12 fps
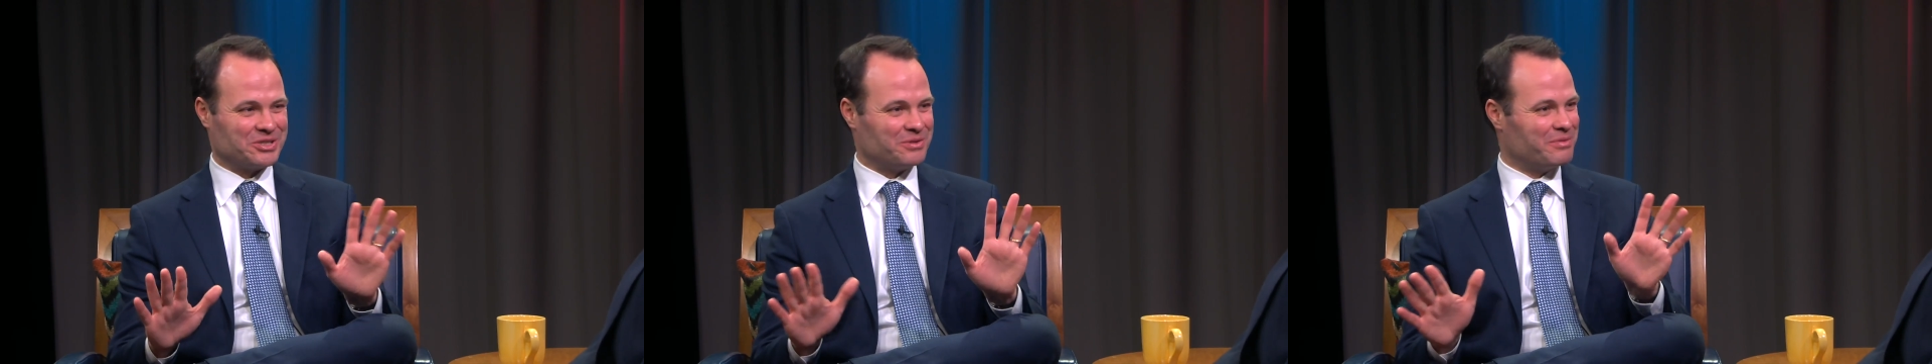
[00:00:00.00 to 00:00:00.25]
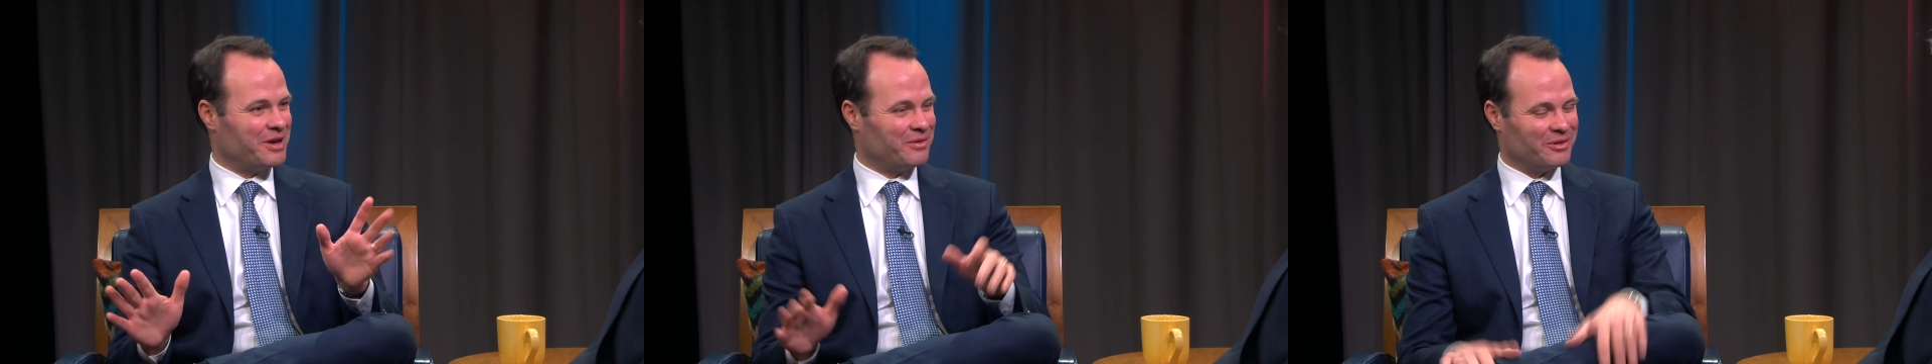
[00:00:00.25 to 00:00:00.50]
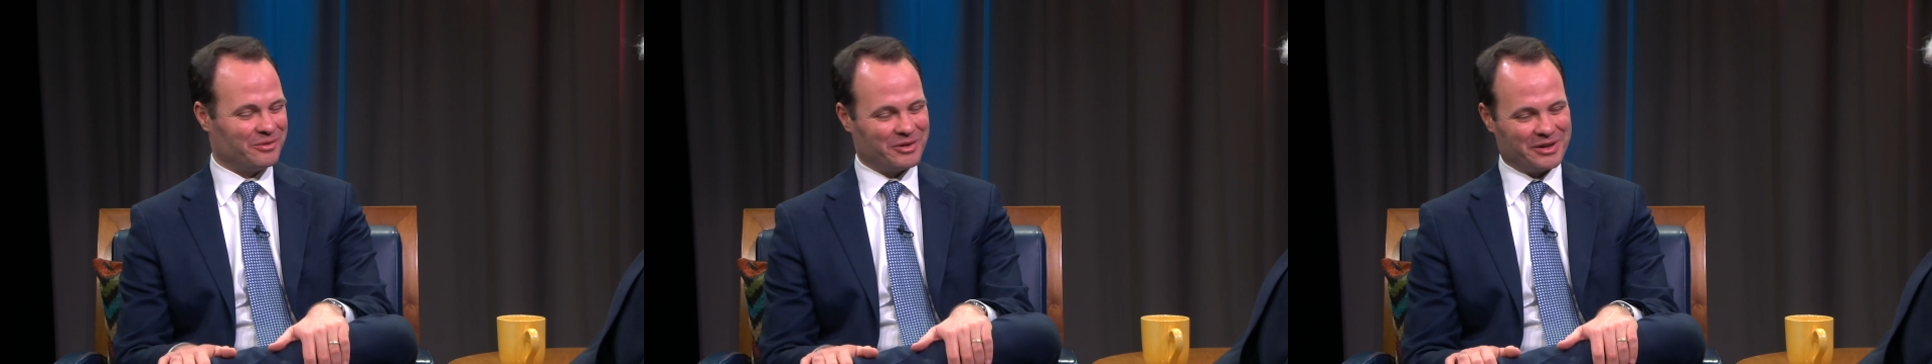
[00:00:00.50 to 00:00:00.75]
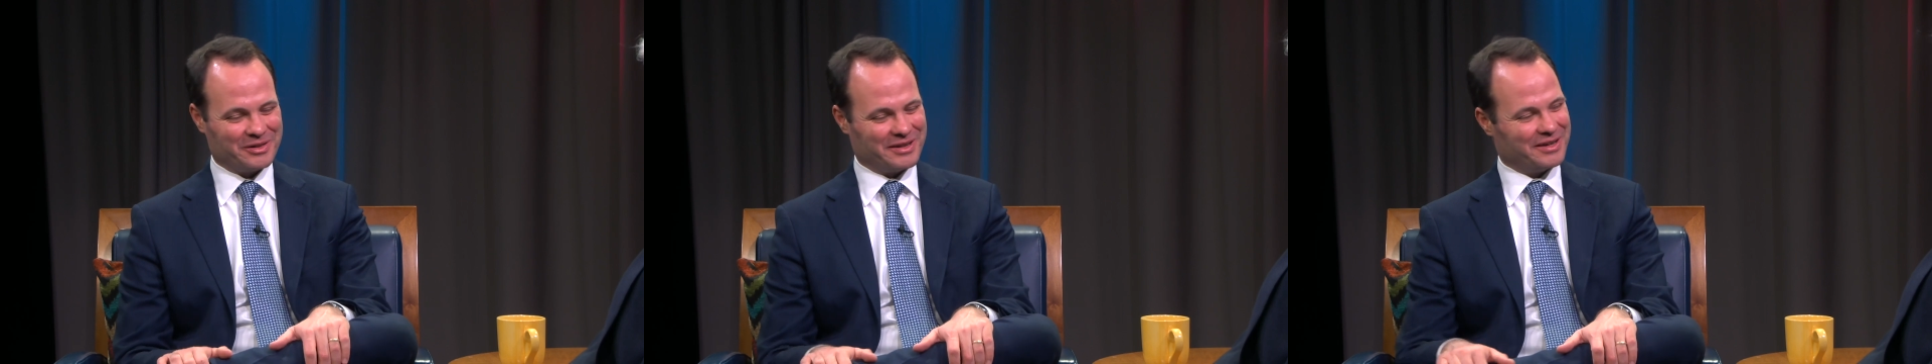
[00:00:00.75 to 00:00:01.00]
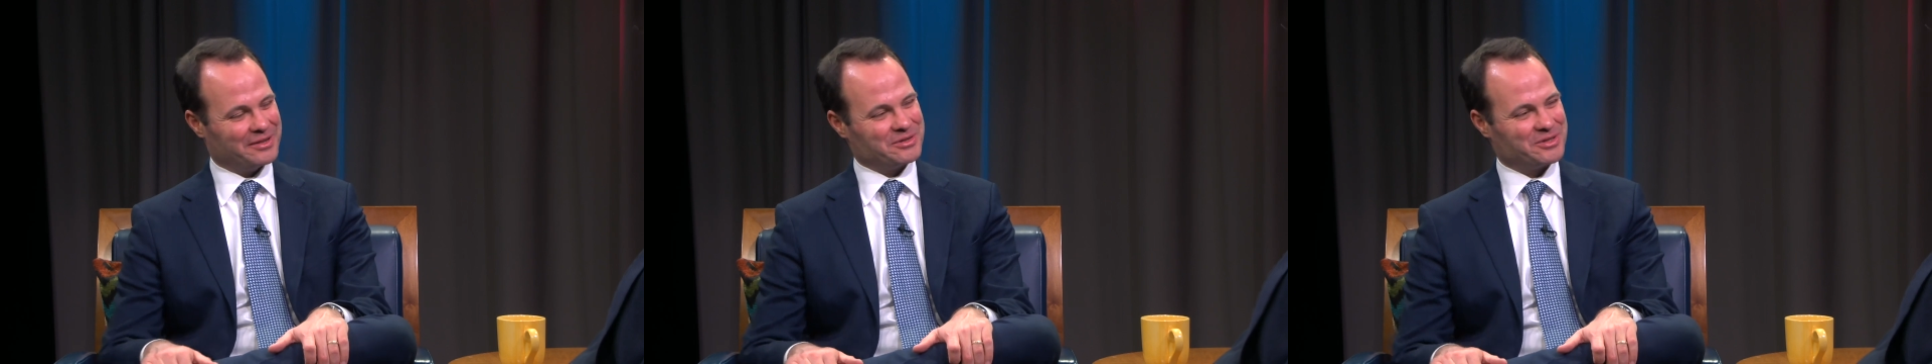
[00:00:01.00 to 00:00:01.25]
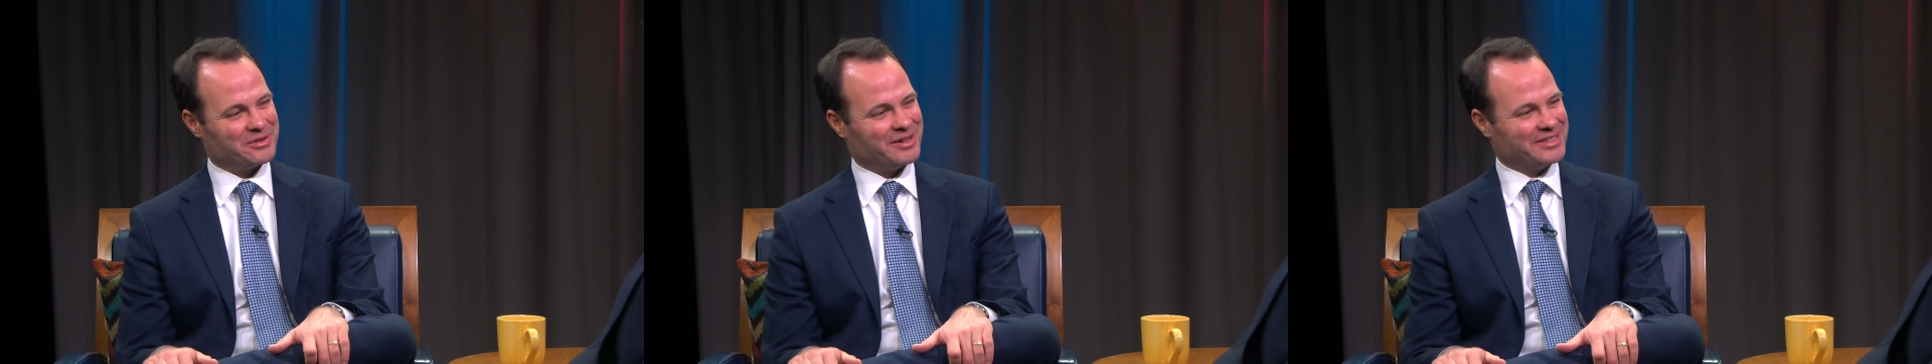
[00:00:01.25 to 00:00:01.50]
to make one way or the other.
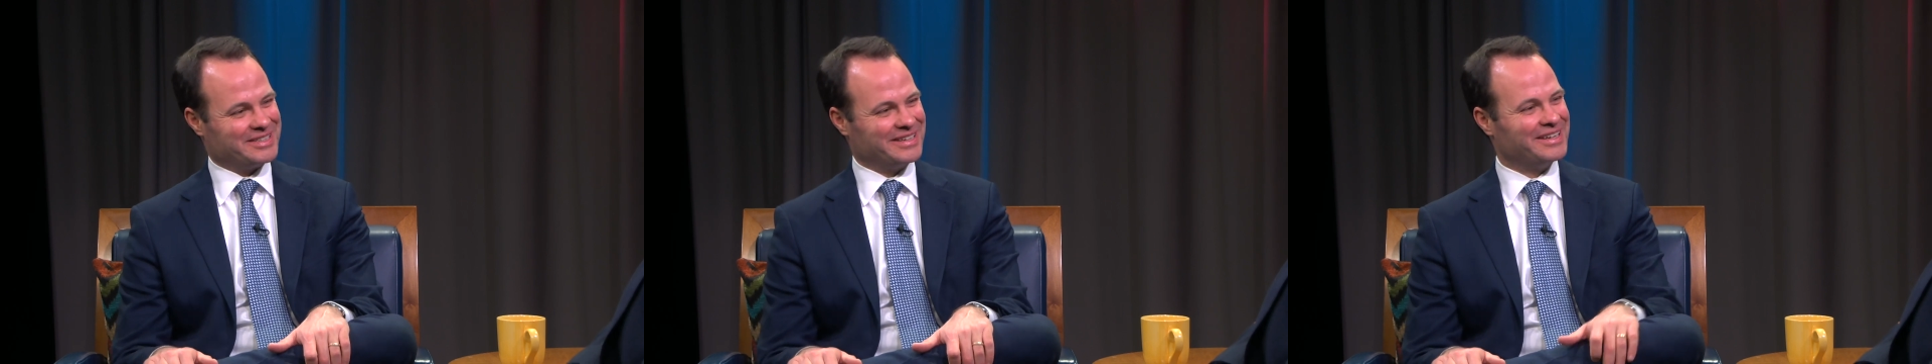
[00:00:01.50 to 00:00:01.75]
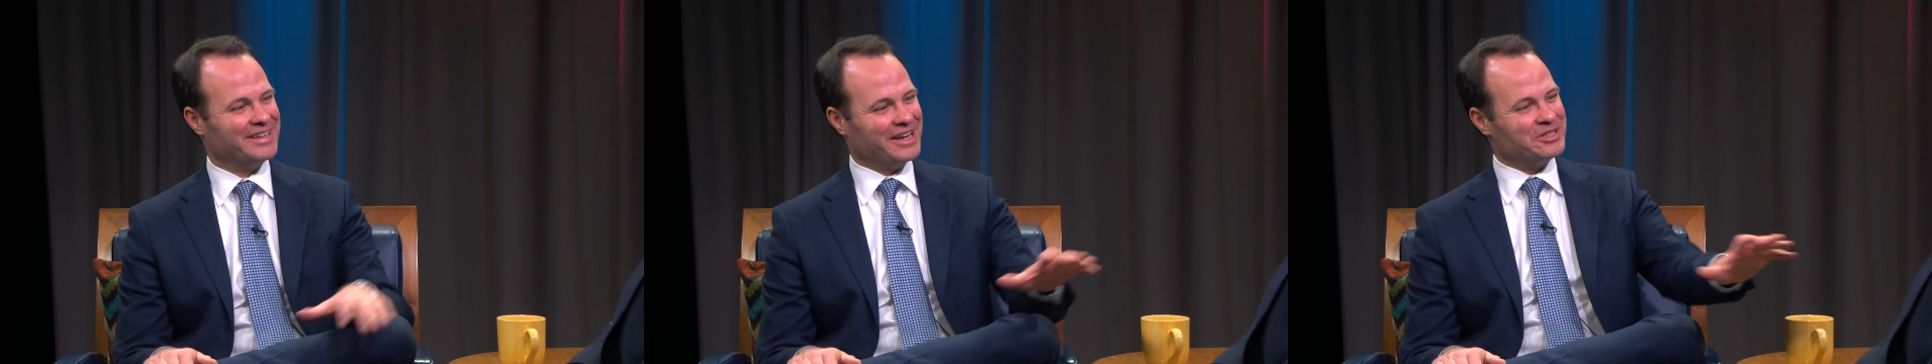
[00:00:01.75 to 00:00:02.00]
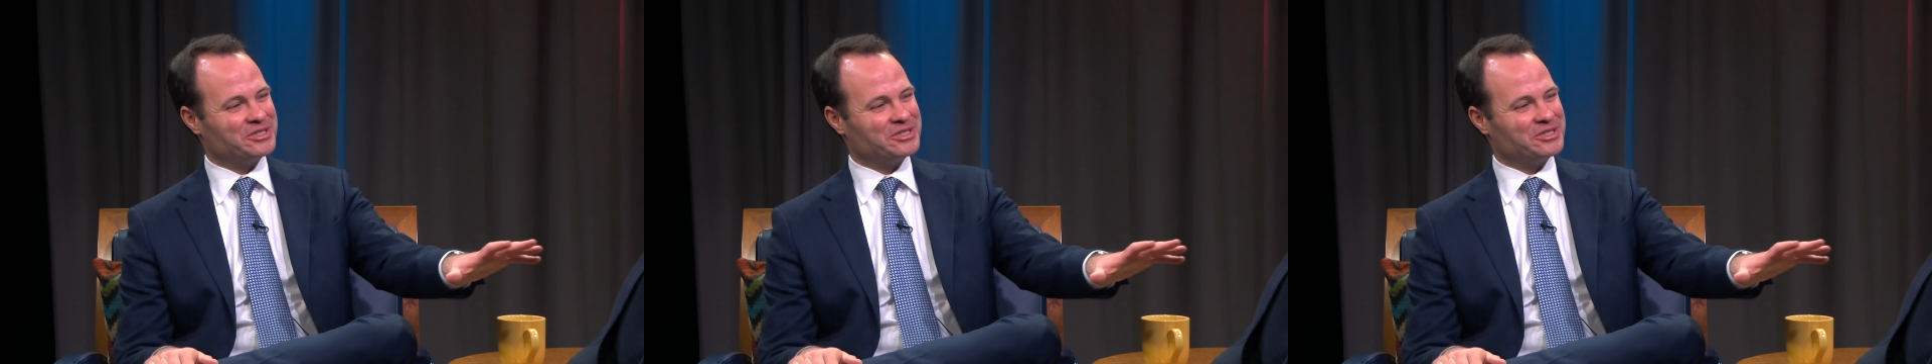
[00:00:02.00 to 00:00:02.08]
So, nice